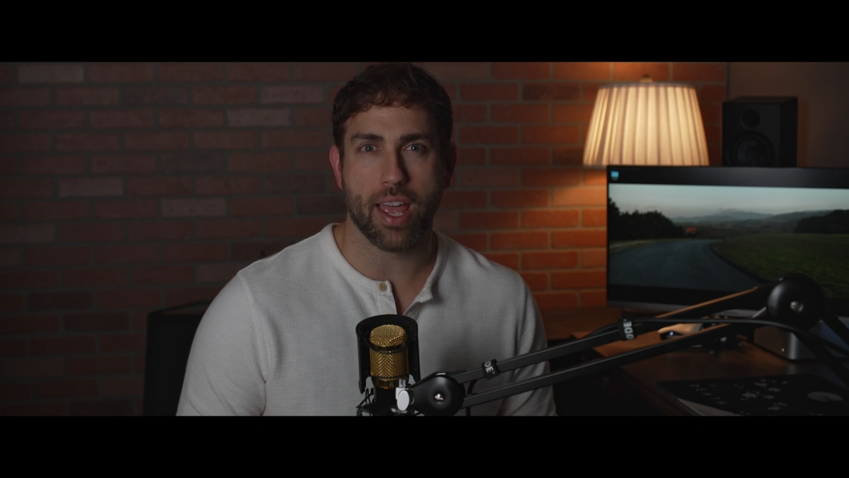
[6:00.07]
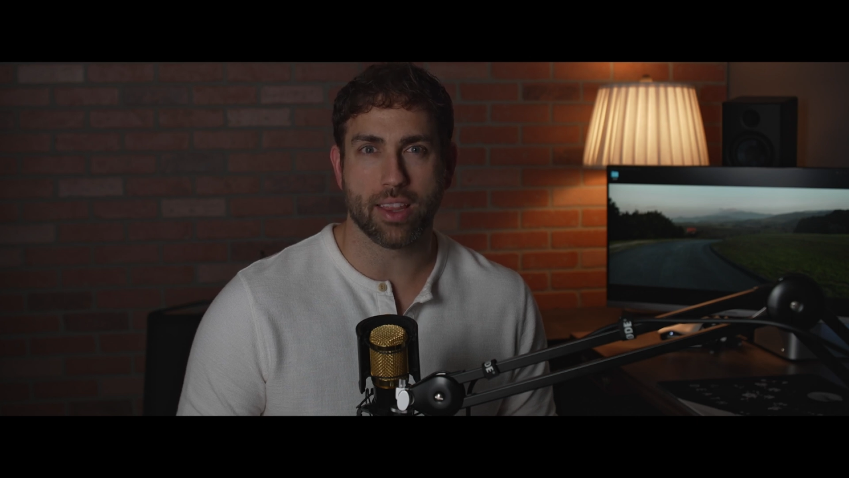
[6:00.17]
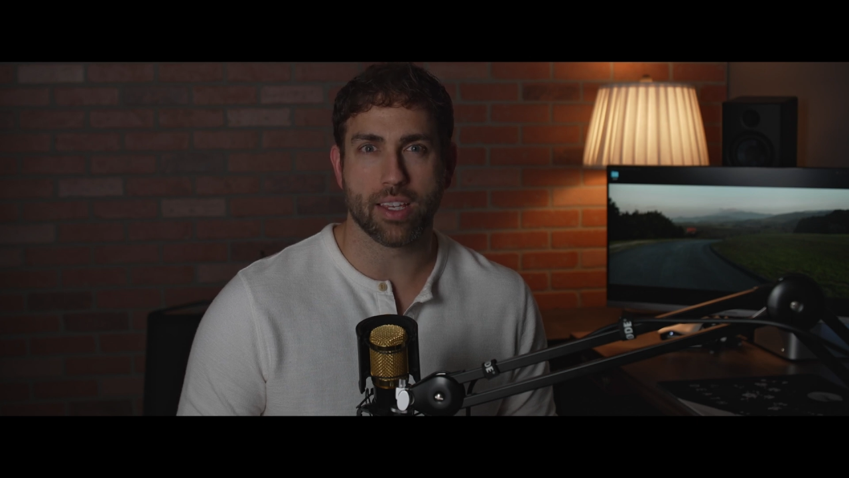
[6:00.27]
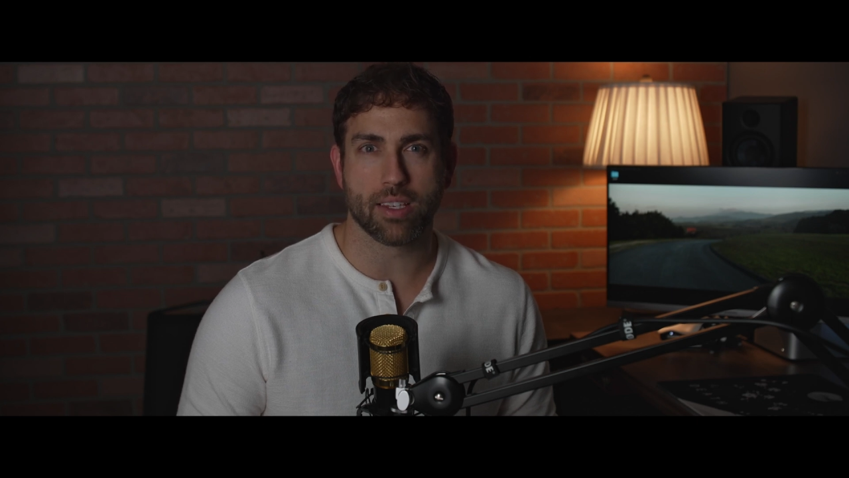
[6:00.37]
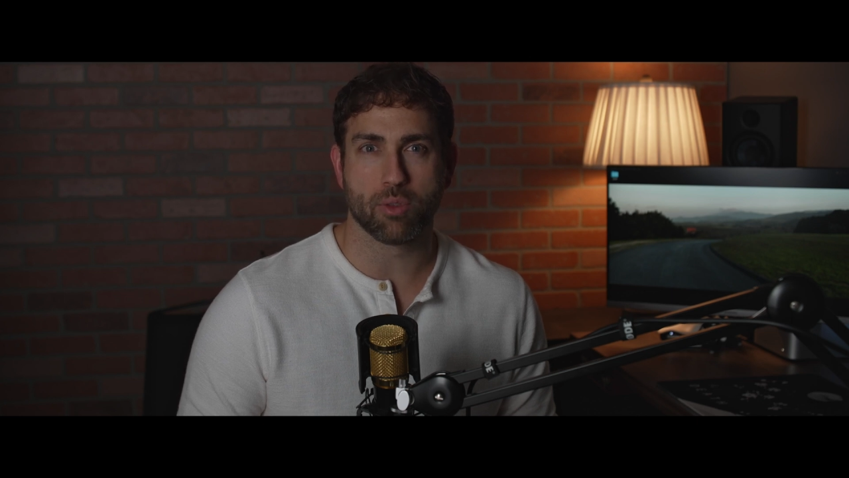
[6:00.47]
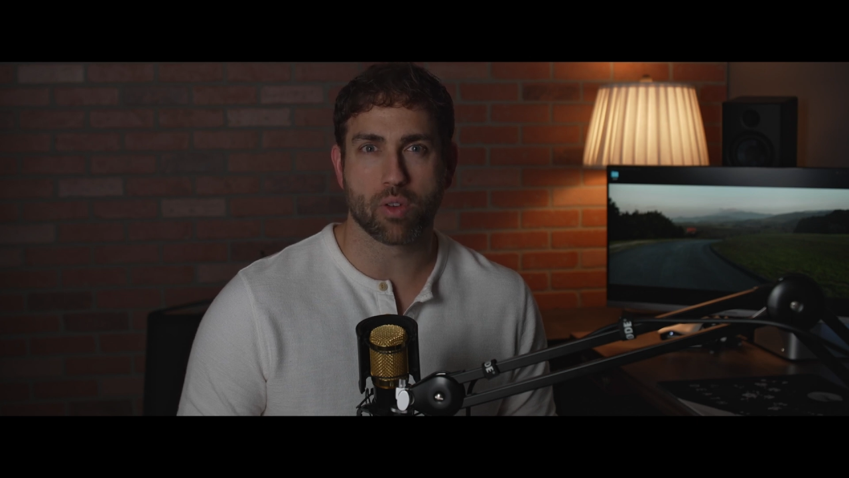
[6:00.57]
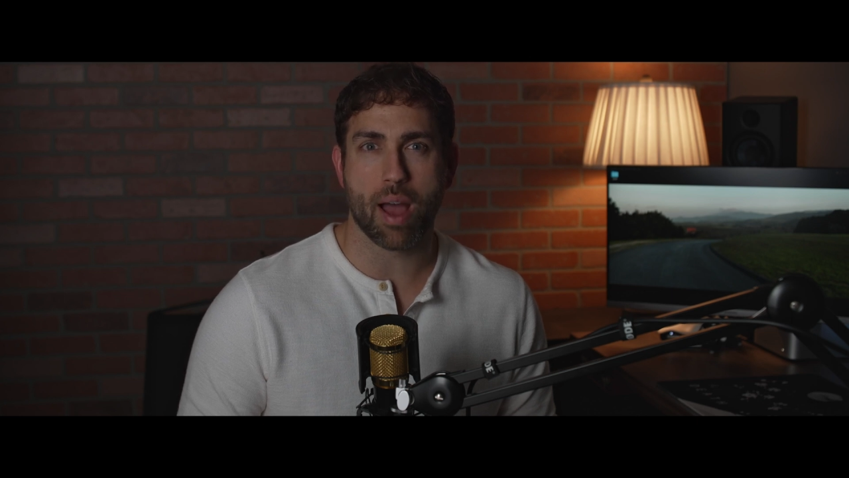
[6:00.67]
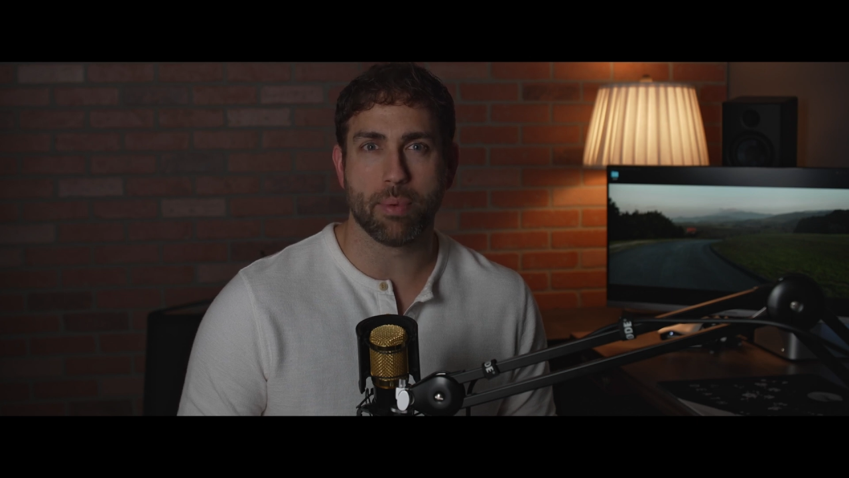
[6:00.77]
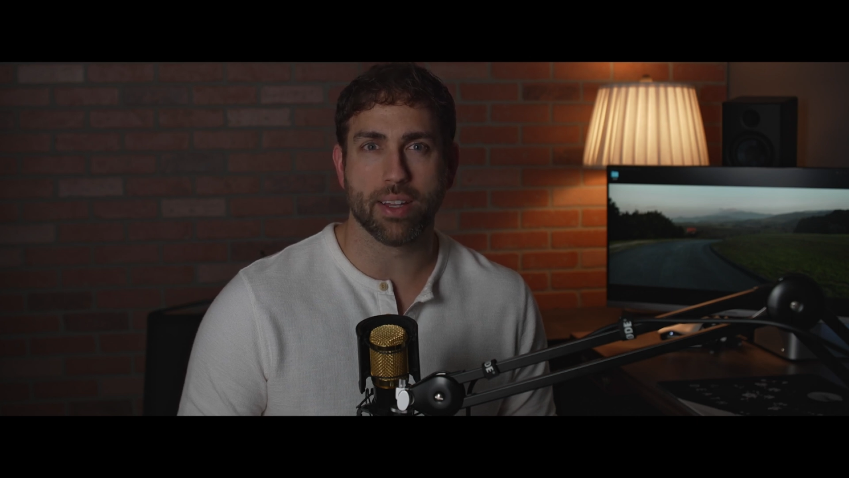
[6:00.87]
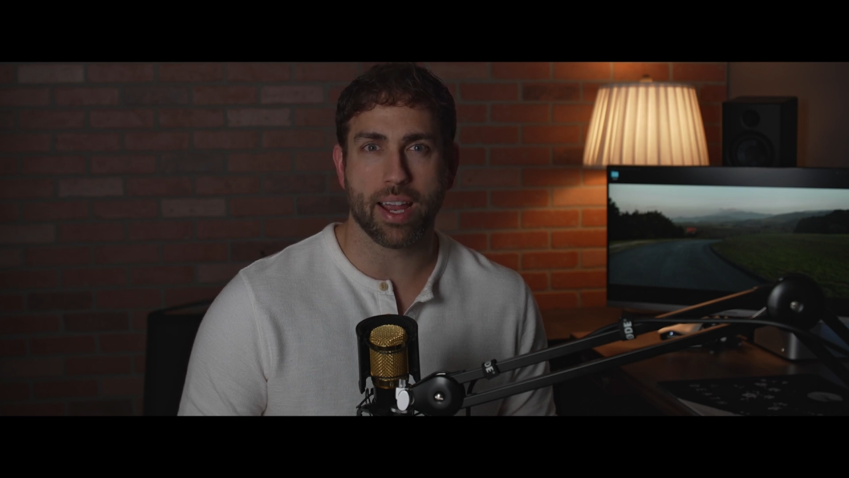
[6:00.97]
hit the
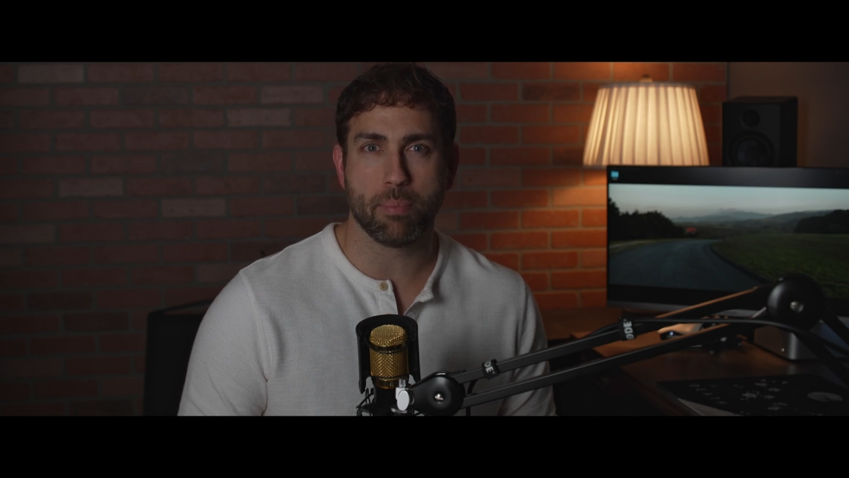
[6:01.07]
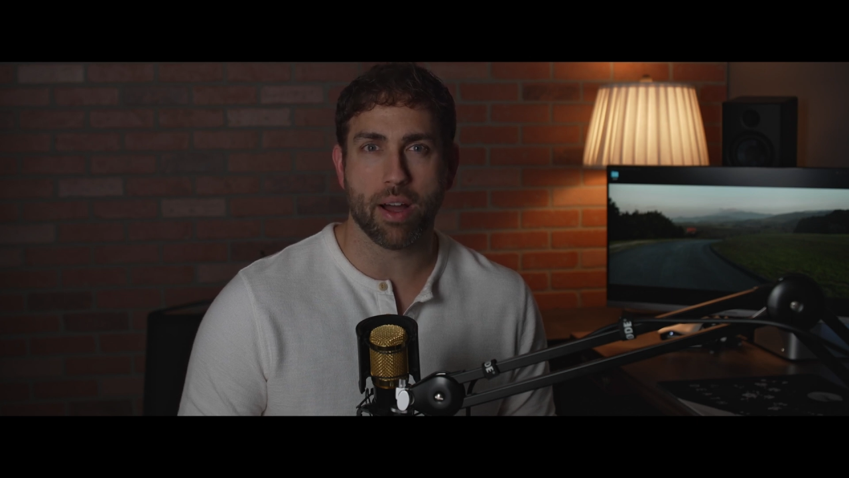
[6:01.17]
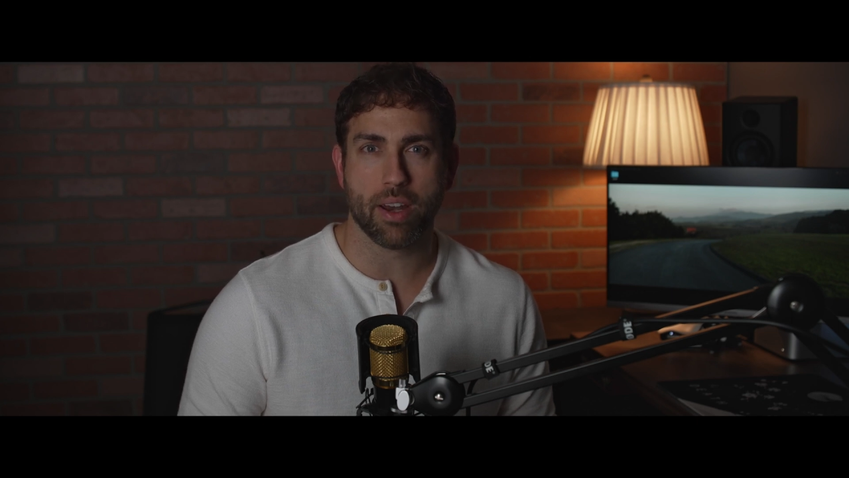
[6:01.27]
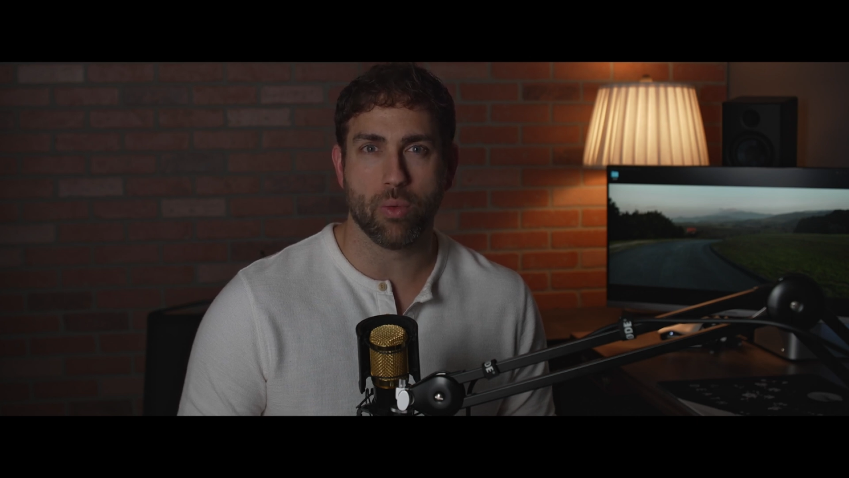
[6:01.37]
subscribe and like button.